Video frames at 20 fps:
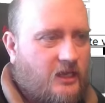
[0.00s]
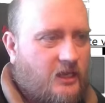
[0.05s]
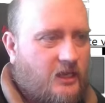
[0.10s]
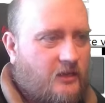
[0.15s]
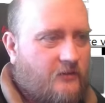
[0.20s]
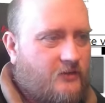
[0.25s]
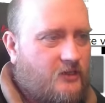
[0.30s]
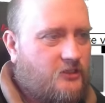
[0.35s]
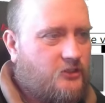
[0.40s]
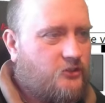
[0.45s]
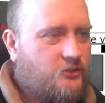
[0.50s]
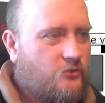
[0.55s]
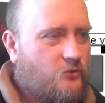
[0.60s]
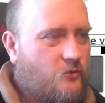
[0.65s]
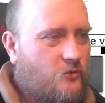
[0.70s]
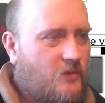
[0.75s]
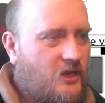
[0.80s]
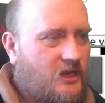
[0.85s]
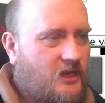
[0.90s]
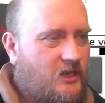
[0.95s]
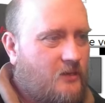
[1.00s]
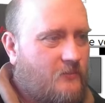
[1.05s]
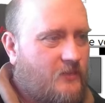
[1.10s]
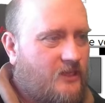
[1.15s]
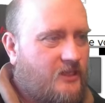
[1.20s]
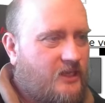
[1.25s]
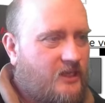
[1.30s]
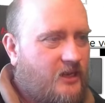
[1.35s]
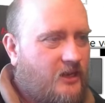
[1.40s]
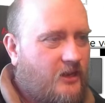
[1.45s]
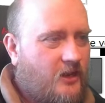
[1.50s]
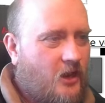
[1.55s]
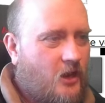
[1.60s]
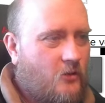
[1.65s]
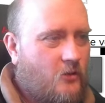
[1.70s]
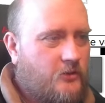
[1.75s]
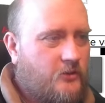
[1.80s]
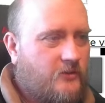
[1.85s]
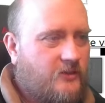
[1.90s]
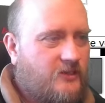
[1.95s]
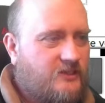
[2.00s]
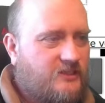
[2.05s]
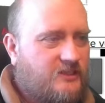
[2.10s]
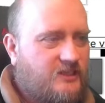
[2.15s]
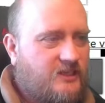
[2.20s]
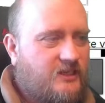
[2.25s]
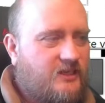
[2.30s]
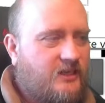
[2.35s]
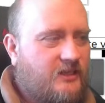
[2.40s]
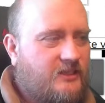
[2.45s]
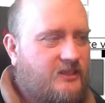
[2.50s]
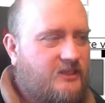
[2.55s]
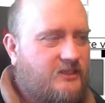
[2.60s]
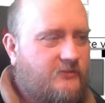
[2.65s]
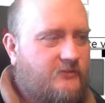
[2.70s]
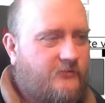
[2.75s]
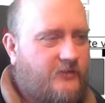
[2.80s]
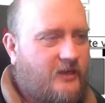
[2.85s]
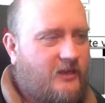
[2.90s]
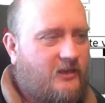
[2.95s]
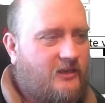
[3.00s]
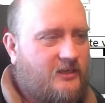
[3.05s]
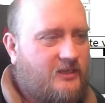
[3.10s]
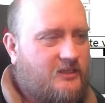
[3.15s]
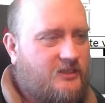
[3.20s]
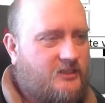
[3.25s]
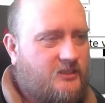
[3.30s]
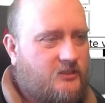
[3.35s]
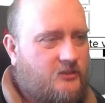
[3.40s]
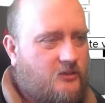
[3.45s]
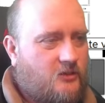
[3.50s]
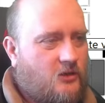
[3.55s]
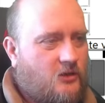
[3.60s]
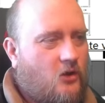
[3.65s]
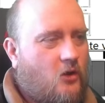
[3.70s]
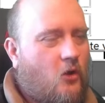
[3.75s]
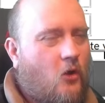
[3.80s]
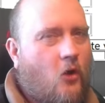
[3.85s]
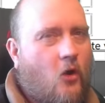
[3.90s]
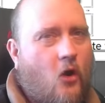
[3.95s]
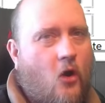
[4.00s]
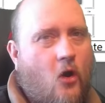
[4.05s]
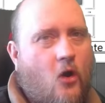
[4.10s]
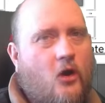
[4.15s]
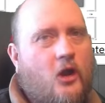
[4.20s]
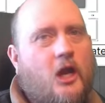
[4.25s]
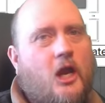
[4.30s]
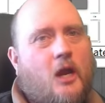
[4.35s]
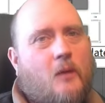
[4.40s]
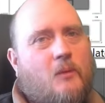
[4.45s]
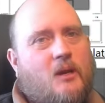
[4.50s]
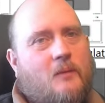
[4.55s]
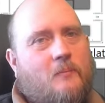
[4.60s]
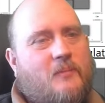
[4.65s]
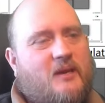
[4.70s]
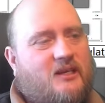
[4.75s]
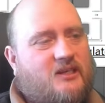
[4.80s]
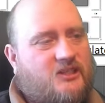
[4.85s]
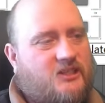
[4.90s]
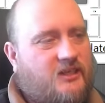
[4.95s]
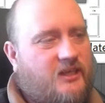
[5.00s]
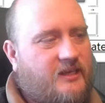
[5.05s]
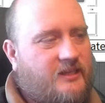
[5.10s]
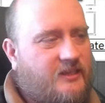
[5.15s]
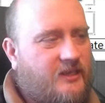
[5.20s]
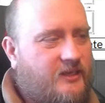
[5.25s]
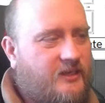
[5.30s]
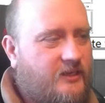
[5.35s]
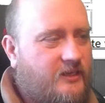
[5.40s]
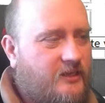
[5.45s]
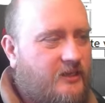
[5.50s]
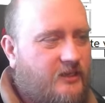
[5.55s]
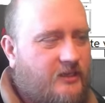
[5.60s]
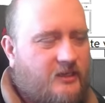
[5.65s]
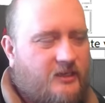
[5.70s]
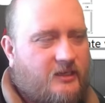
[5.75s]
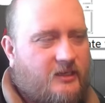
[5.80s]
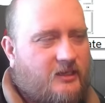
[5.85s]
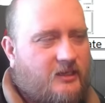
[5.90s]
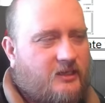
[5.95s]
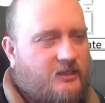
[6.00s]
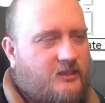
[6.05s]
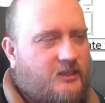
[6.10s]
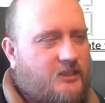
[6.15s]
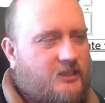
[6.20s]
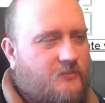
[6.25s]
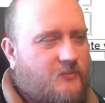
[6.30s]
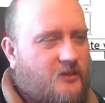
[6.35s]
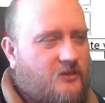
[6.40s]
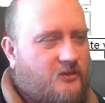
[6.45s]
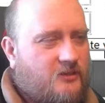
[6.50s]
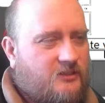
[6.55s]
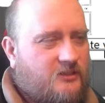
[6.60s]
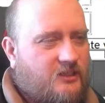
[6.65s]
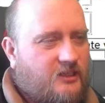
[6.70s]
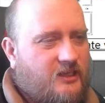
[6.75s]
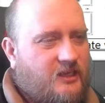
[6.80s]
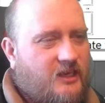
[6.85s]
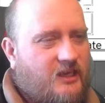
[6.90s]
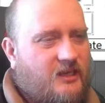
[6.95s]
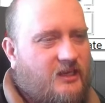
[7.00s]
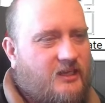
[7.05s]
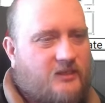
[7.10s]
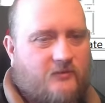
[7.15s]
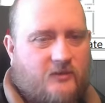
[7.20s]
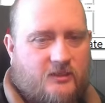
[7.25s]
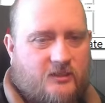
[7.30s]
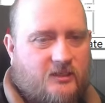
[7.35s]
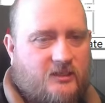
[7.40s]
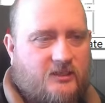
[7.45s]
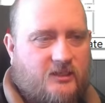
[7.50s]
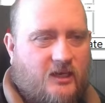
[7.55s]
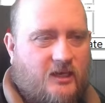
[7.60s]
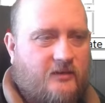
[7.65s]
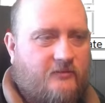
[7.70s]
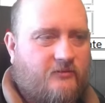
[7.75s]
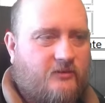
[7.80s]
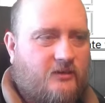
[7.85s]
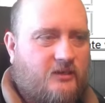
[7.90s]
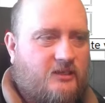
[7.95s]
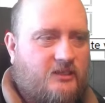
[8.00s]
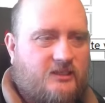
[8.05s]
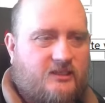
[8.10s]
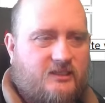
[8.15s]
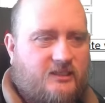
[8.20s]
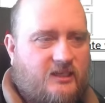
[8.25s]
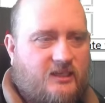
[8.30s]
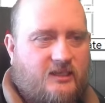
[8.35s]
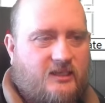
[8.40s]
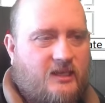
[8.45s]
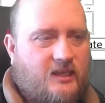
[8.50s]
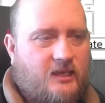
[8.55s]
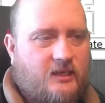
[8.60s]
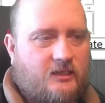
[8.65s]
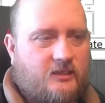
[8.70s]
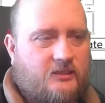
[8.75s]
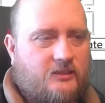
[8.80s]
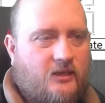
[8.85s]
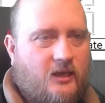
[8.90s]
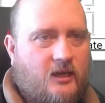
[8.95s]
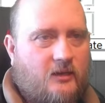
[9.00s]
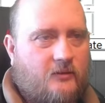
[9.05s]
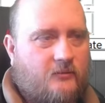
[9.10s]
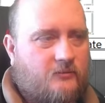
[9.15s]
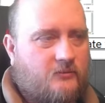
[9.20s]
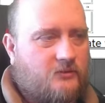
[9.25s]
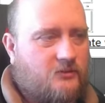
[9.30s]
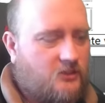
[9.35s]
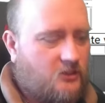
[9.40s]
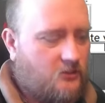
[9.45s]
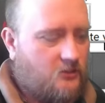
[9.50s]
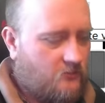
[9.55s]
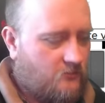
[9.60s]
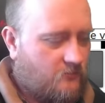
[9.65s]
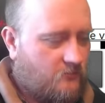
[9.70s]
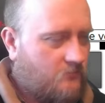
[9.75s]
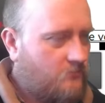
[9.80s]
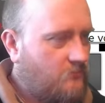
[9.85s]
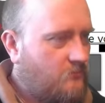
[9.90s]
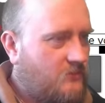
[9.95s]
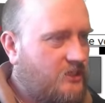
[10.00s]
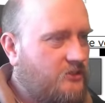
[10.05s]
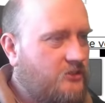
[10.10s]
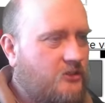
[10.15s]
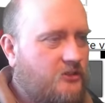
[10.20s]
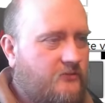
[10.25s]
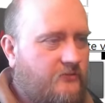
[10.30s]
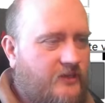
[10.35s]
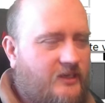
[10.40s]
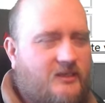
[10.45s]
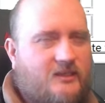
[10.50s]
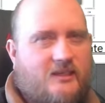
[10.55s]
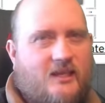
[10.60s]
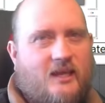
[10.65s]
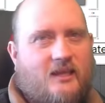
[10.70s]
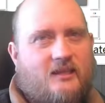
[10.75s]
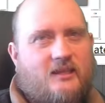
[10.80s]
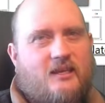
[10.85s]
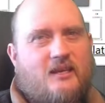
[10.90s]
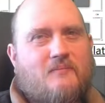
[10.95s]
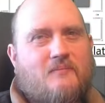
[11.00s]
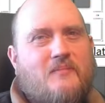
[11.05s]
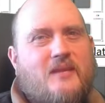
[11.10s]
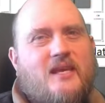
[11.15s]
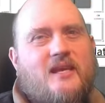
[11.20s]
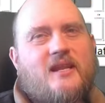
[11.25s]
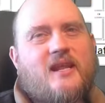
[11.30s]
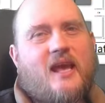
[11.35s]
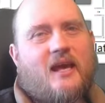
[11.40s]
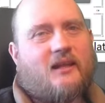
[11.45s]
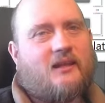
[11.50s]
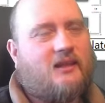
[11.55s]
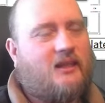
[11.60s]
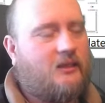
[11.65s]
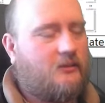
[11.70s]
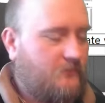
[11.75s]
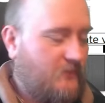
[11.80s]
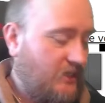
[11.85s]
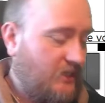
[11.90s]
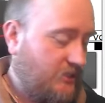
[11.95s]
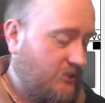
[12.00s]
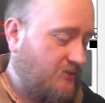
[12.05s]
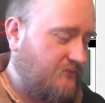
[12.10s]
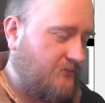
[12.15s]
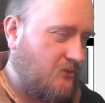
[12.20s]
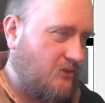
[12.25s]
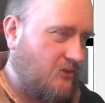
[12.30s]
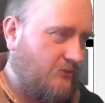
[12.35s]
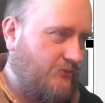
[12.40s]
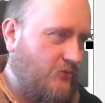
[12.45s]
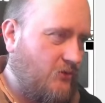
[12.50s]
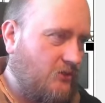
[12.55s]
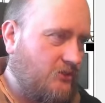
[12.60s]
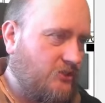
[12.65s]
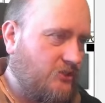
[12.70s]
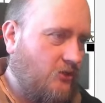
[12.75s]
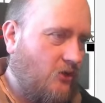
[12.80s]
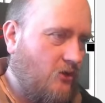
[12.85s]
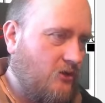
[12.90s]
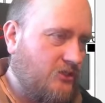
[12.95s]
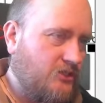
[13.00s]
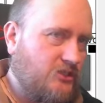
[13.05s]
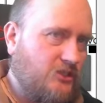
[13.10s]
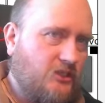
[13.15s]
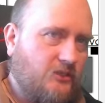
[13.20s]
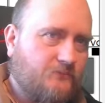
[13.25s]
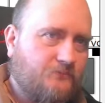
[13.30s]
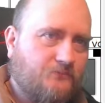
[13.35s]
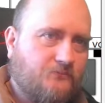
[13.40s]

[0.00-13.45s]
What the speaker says: If I zoom a little bit in now, you can see that this fill is horribly pixelated. That's because, again, it was designed for a city style. So let's just fix that immediately as a first task.